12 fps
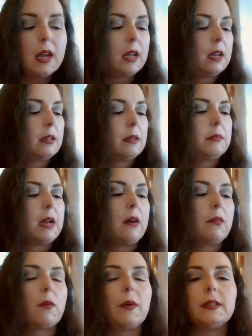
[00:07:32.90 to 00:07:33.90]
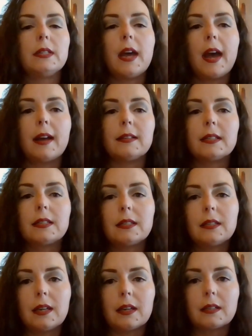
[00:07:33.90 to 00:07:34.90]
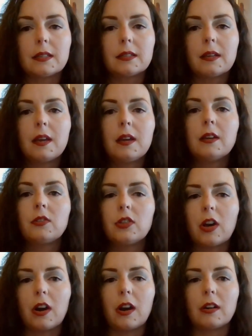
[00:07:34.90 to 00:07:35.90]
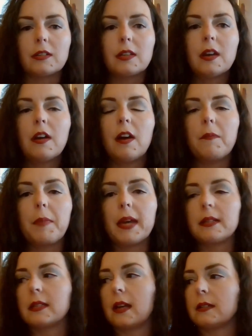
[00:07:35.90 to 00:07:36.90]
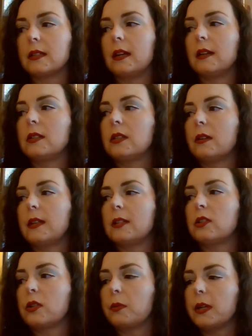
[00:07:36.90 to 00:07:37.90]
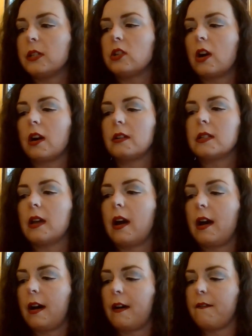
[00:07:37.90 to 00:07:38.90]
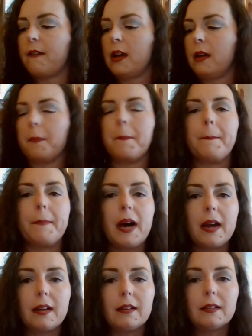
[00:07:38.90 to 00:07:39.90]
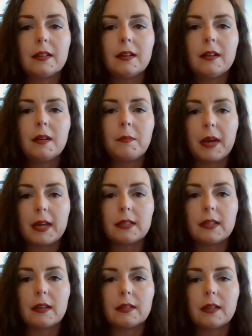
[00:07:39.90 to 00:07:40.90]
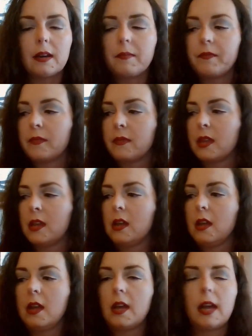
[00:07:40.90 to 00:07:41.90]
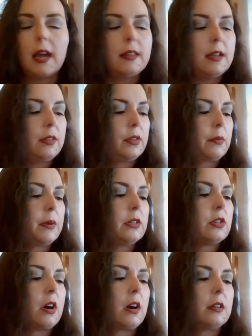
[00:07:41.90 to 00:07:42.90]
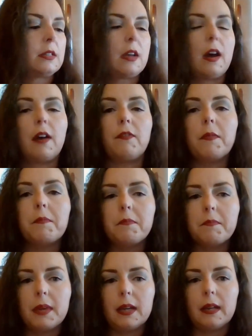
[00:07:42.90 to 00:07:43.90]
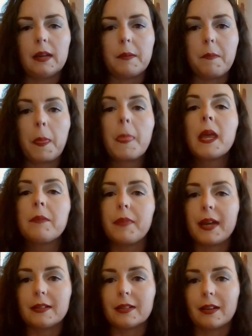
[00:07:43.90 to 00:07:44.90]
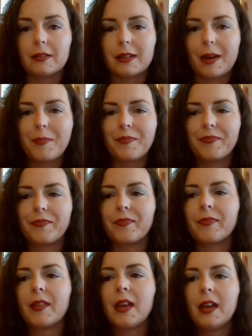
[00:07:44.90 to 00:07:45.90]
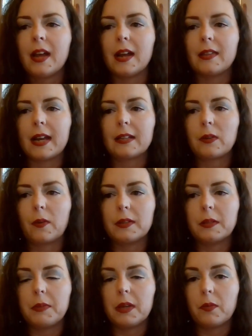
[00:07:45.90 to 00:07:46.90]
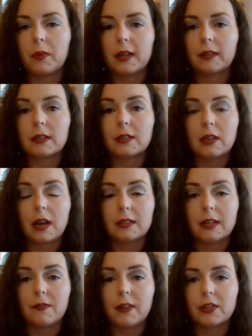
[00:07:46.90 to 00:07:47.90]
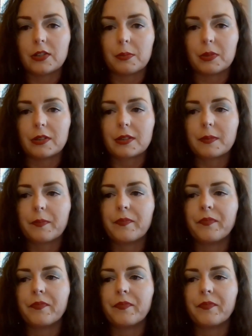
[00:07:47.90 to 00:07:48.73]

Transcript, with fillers: and I'm now going to add six jars of Pace salsa so that's three jars of mild Pace salsa, and then three jars of medium Pace salsa. And that's going to be with the sauteed vegetables.